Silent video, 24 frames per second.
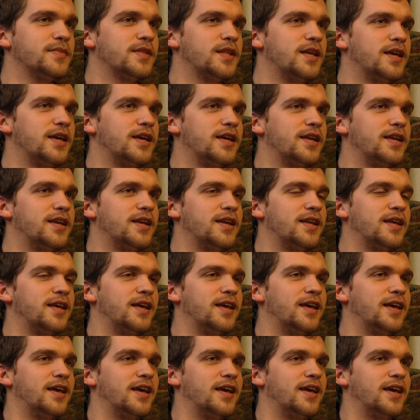And
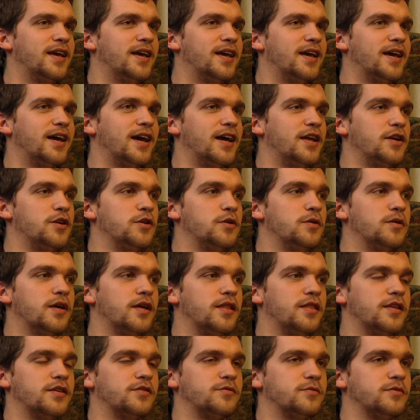I knew
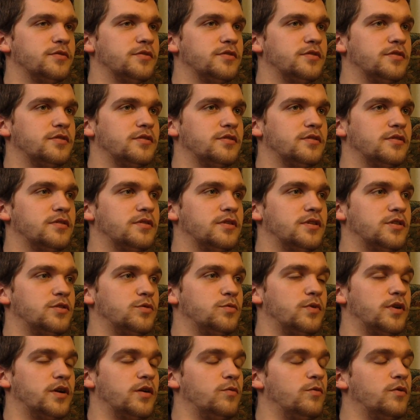that this is
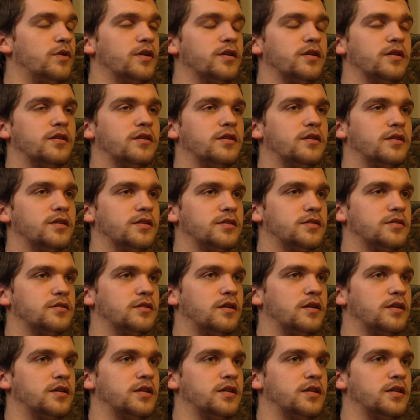what I wanted. This is all I